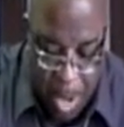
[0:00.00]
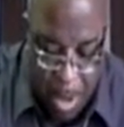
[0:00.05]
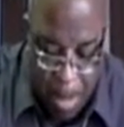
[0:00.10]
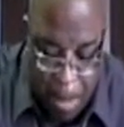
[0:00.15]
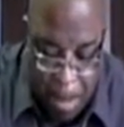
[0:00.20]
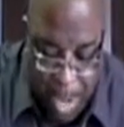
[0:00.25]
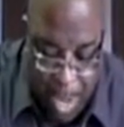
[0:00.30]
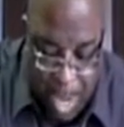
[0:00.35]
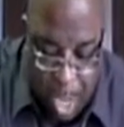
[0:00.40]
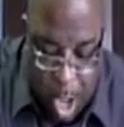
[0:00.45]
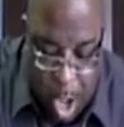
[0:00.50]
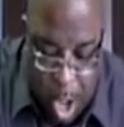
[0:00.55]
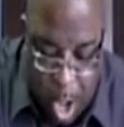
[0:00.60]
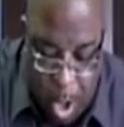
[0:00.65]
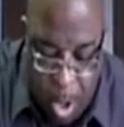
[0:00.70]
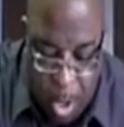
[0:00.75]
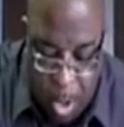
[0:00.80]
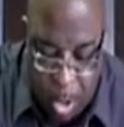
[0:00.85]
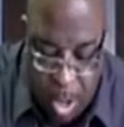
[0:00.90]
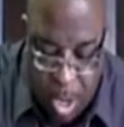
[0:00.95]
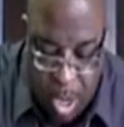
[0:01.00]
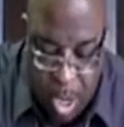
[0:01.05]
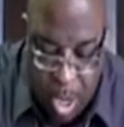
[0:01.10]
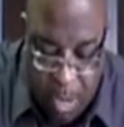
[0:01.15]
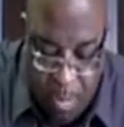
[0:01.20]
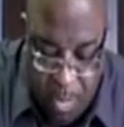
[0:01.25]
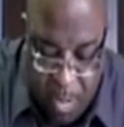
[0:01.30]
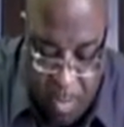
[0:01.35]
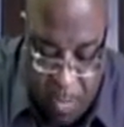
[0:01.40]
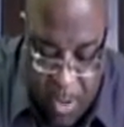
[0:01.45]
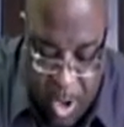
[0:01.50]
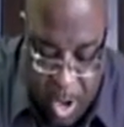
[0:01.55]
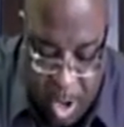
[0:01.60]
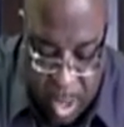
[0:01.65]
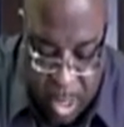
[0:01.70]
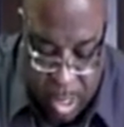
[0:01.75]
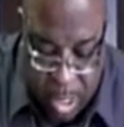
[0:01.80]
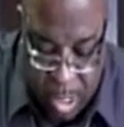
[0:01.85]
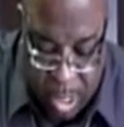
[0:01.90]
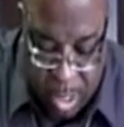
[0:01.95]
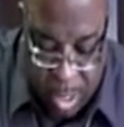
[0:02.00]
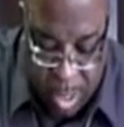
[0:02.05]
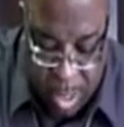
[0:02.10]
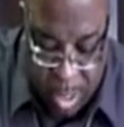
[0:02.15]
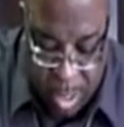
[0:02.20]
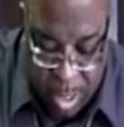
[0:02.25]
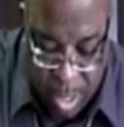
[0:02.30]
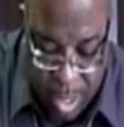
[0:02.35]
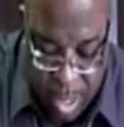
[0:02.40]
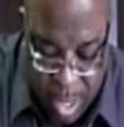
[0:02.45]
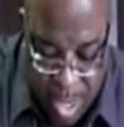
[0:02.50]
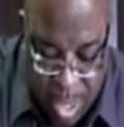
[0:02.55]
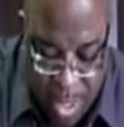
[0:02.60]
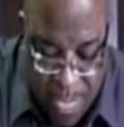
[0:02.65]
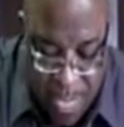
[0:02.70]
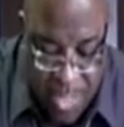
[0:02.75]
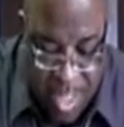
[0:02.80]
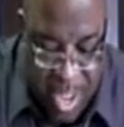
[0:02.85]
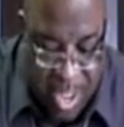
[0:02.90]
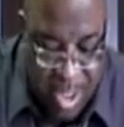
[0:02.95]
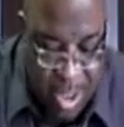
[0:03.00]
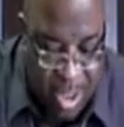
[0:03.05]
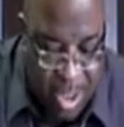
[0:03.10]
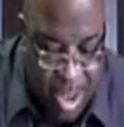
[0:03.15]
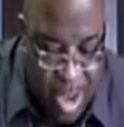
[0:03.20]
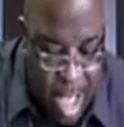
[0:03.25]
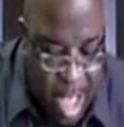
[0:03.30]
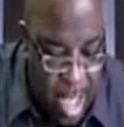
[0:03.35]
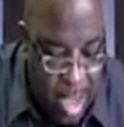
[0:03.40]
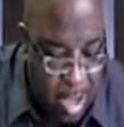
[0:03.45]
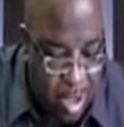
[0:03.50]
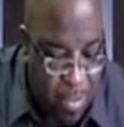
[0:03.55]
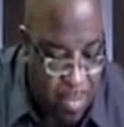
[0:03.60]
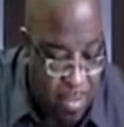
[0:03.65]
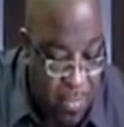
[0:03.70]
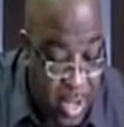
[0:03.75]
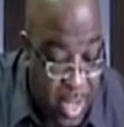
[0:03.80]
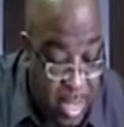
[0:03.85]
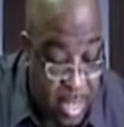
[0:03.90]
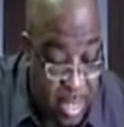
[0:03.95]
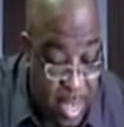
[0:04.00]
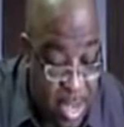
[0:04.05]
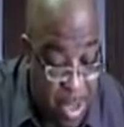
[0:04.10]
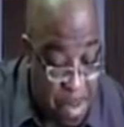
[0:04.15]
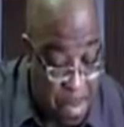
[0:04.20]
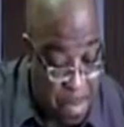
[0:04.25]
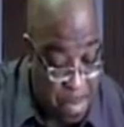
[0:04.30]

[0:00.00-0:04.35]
But because of the Pharisees, they did not confess